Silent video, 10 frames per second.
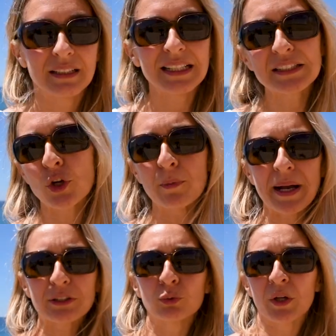Let's go
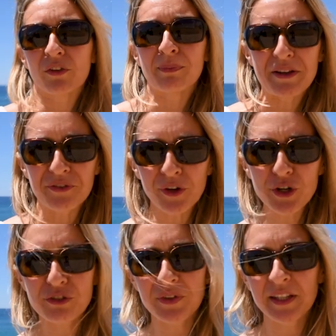back to one of my
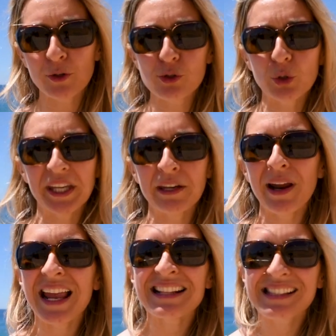first videos to hear
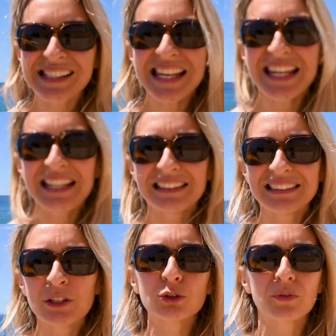and see
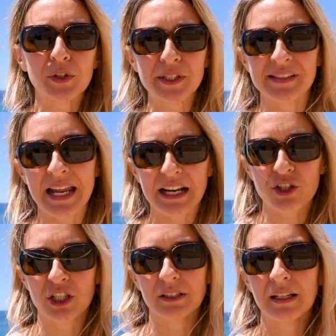the autofocus in
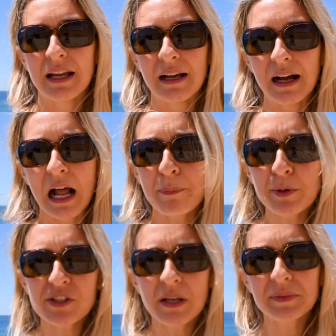action. I'll
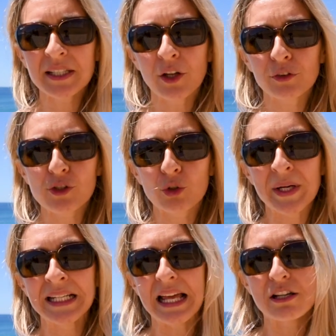put something on the
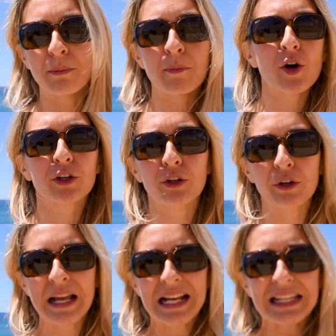screen like a
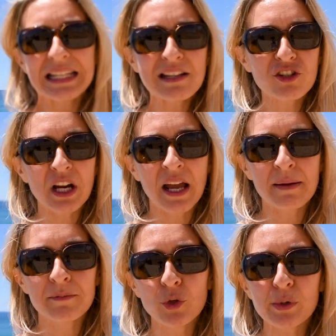marker. Each
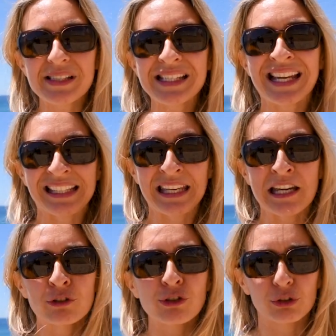time you'll see and hear the